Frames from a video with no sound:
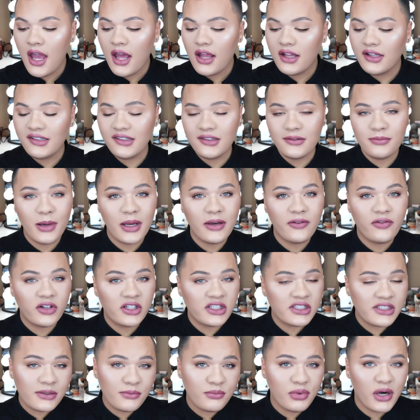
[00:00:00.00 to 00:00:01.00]
This is my
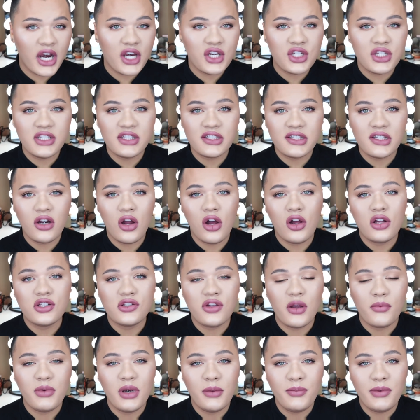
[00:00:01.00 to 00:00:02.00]
first impressions, and
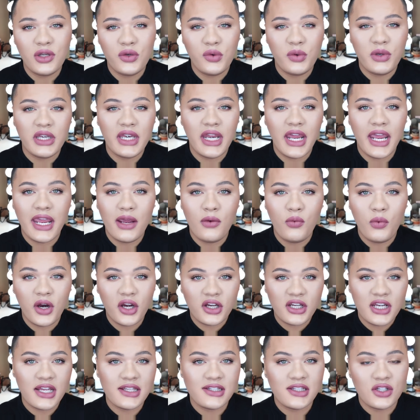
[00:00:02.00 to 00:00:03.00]
also I'm going to be doing a
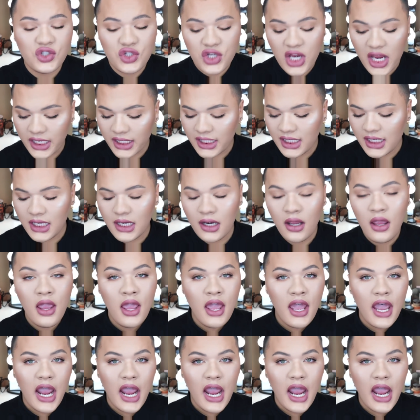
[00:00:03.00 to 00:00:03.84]
wear test and check-in.